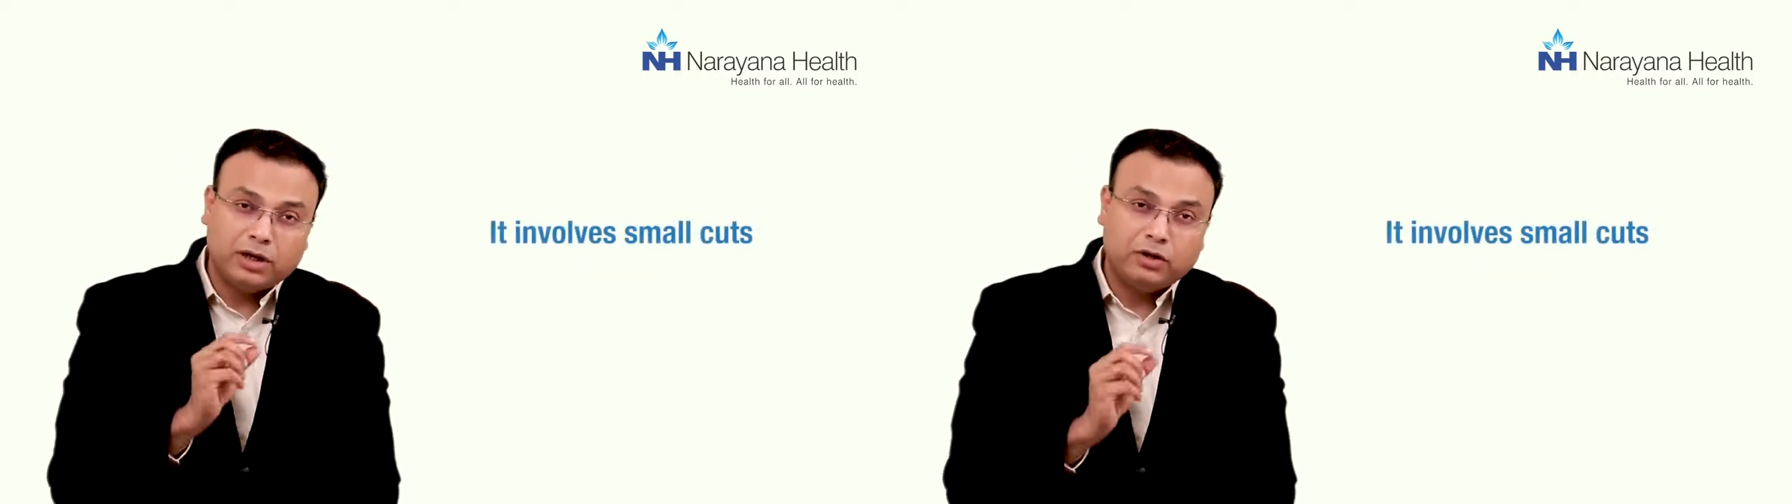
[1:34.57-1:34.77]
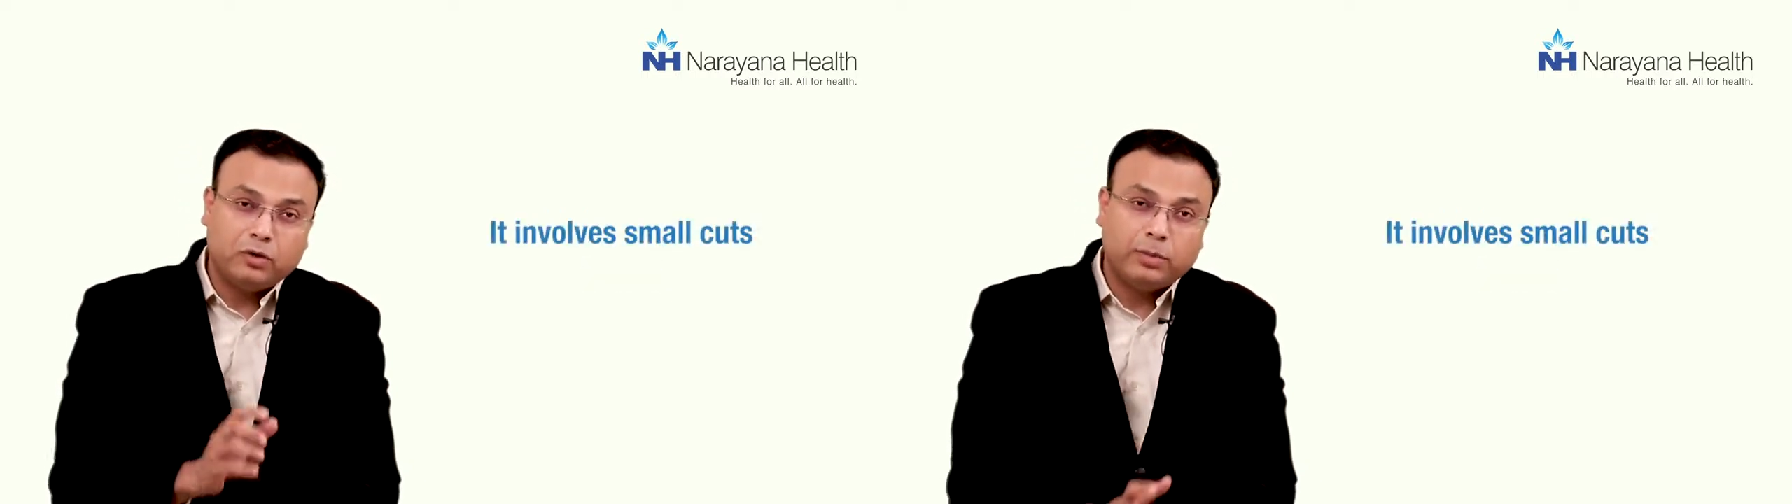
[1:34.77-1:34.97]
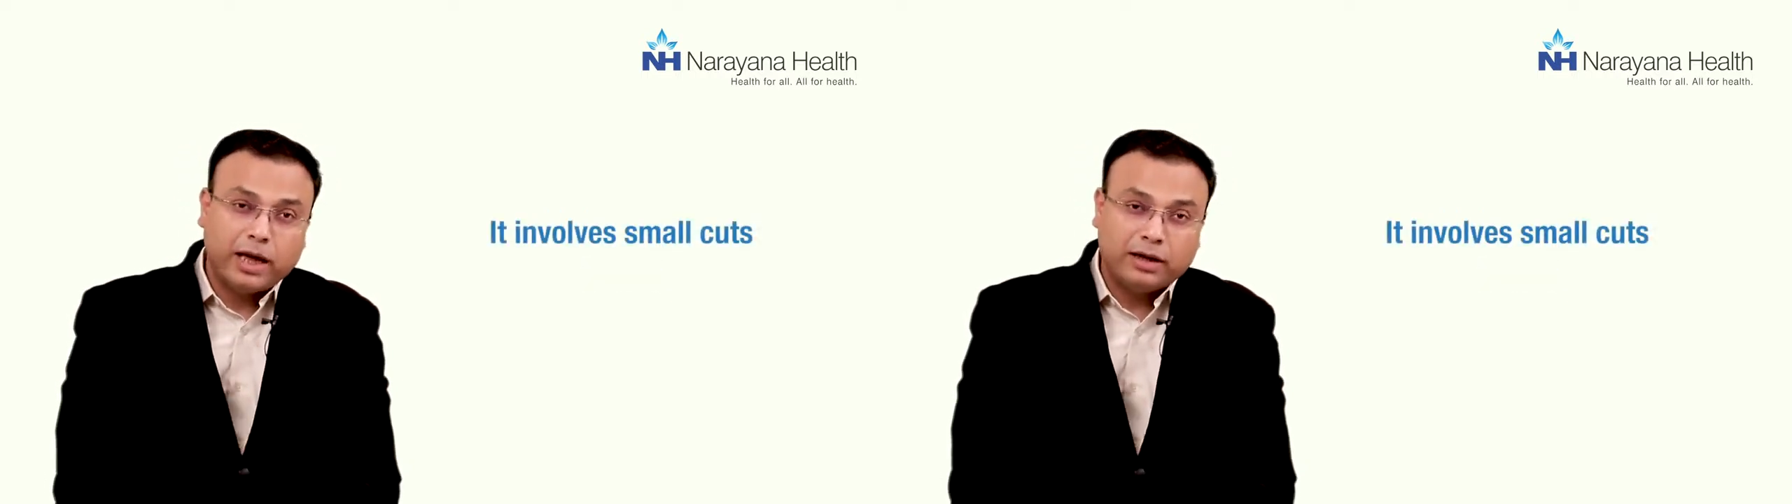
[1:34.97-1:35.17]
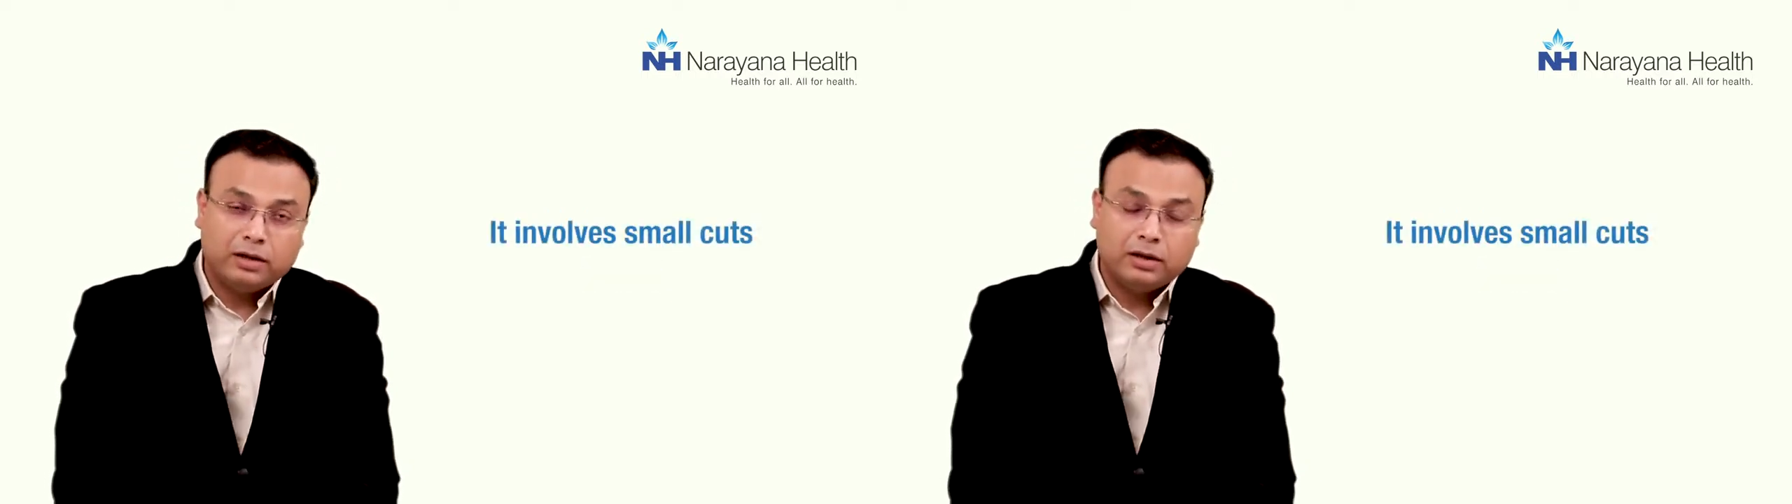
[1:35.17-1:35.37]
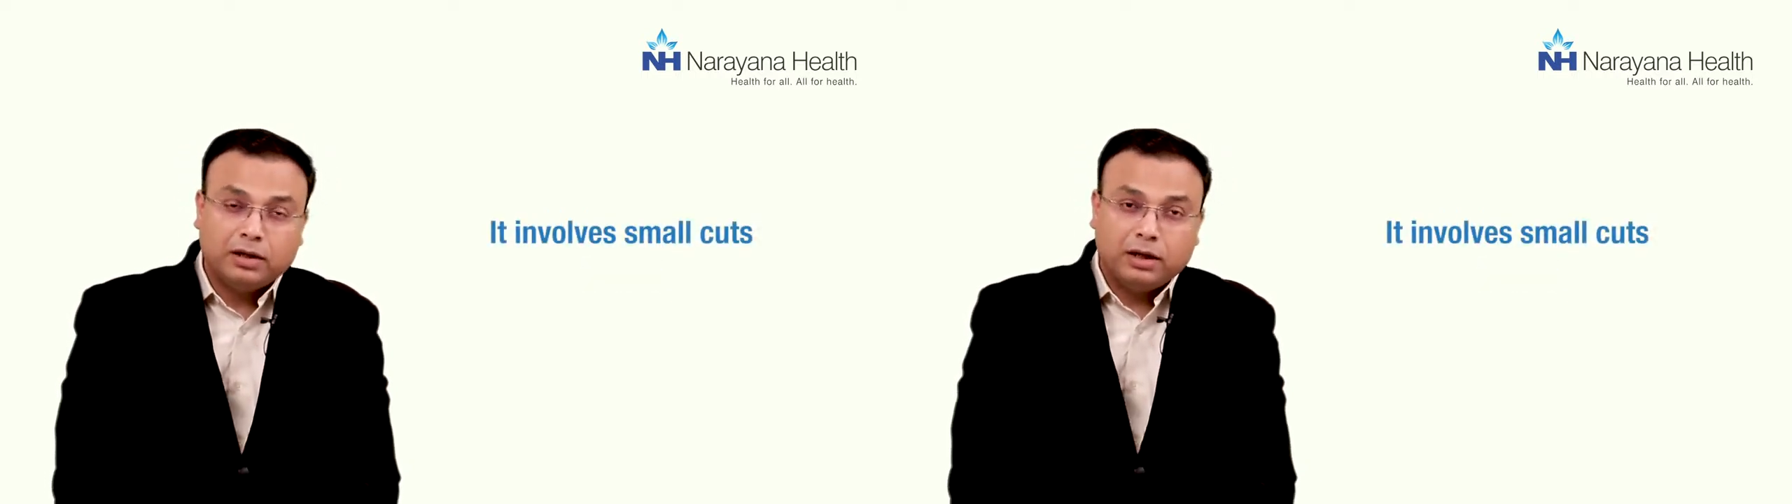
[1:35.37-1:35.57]
in your back.
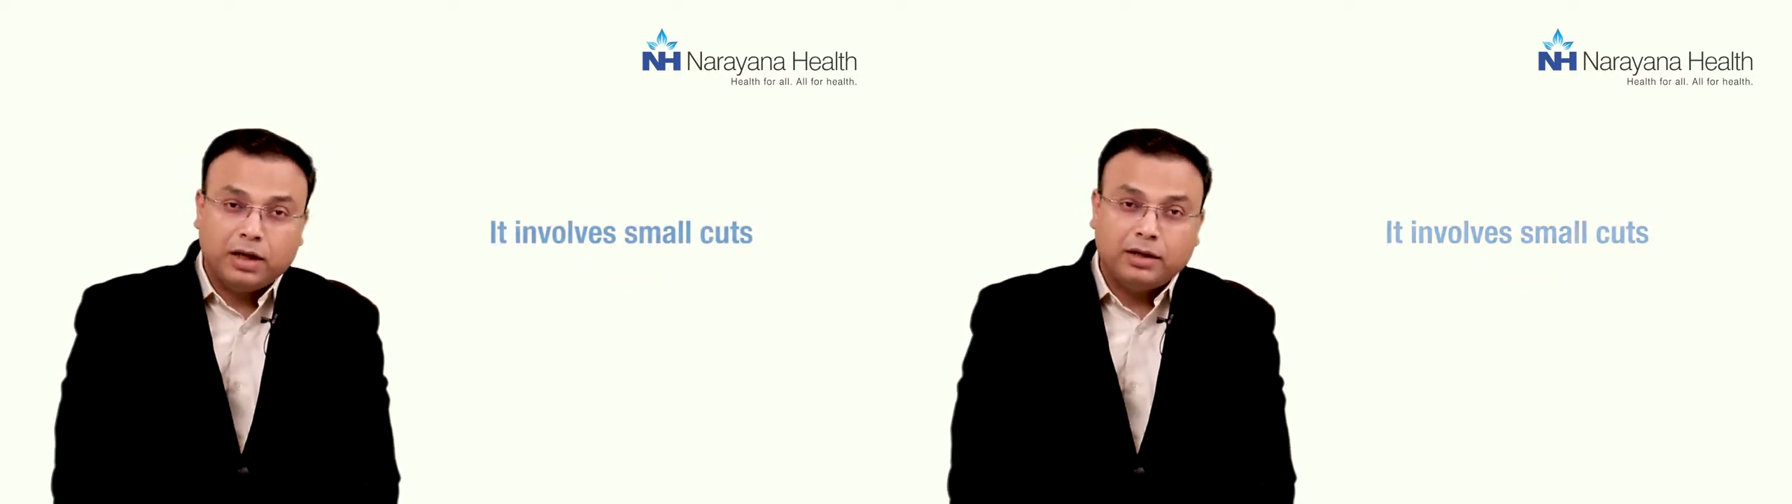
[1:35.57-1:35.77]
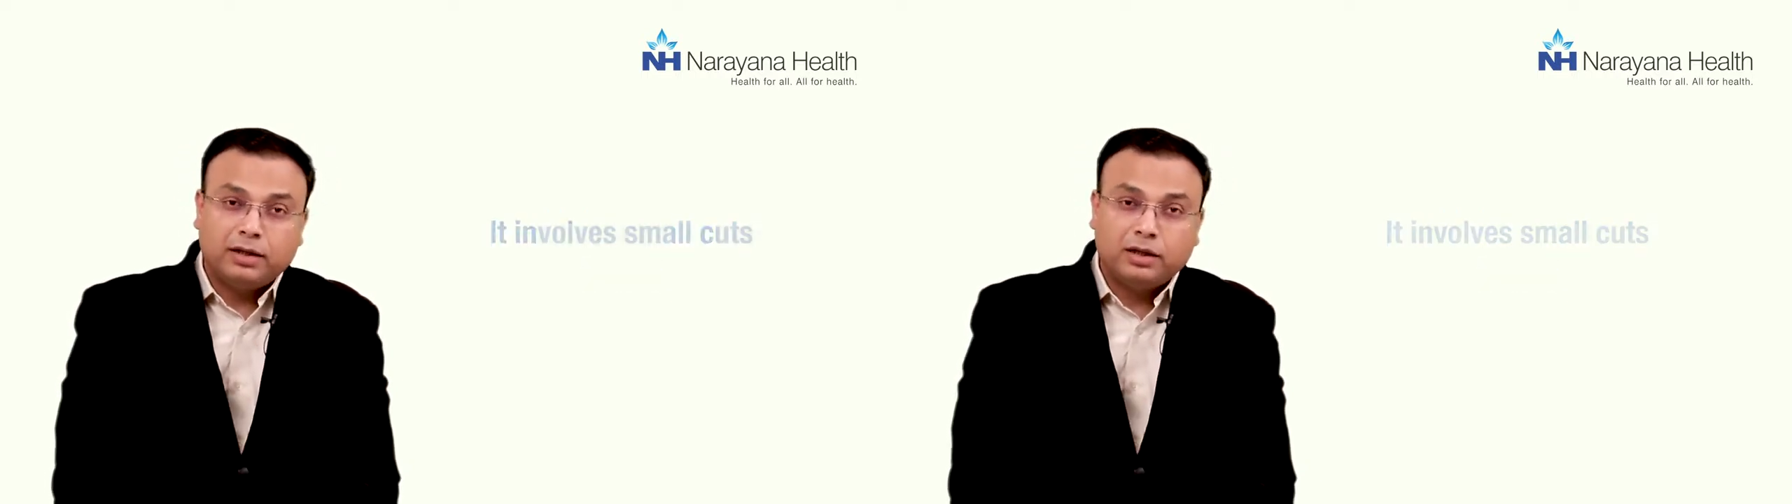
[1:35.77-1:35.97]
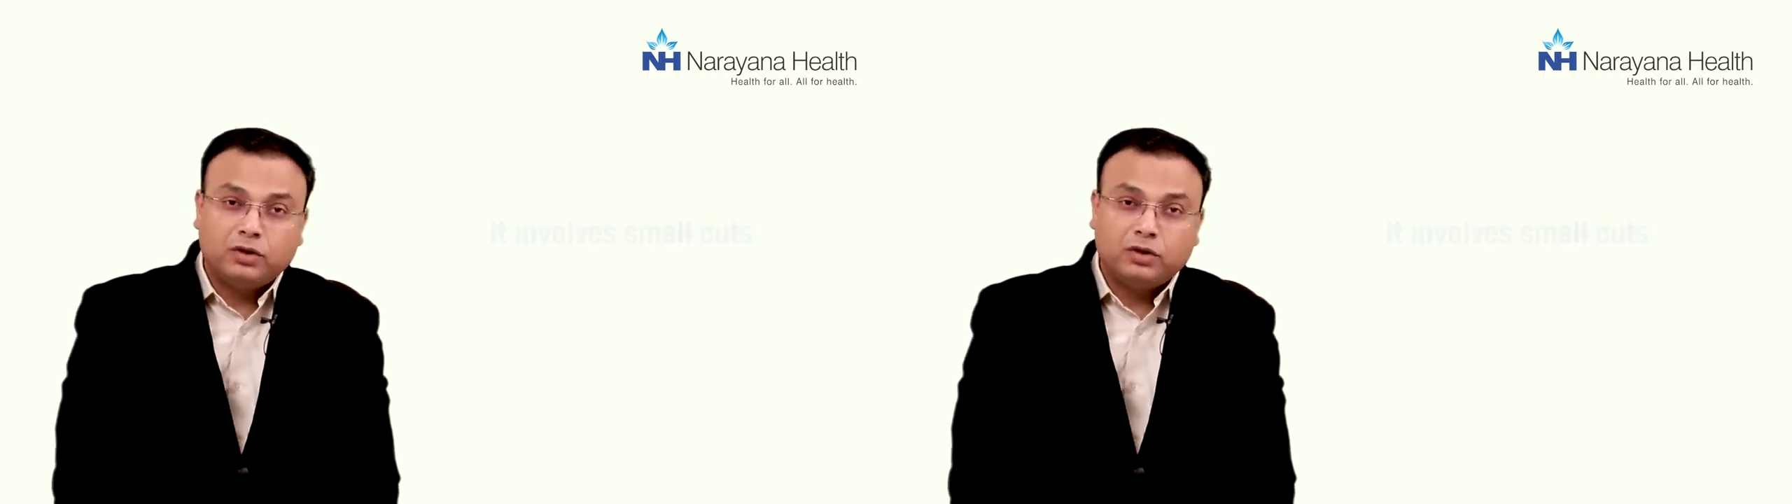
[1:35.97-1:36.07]
And